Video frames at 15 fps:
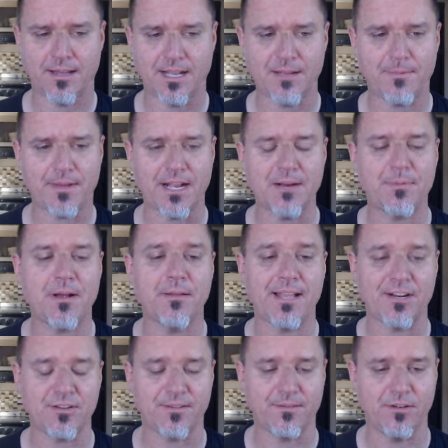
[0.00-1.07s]
I could, I could
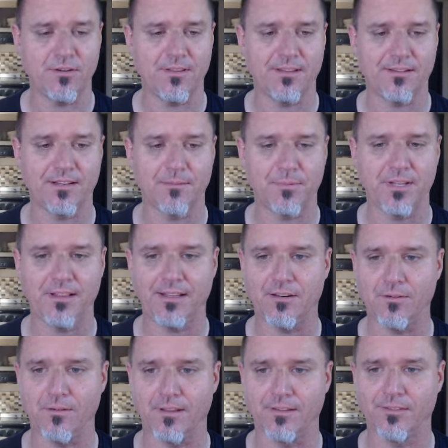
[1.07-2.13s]
probably actually do the, completely
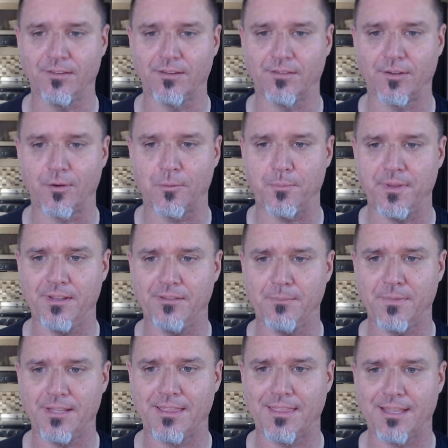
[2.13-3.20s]
do this. So
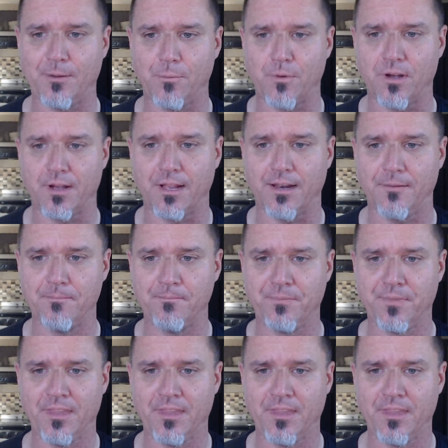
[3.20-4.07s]
bismuth, they want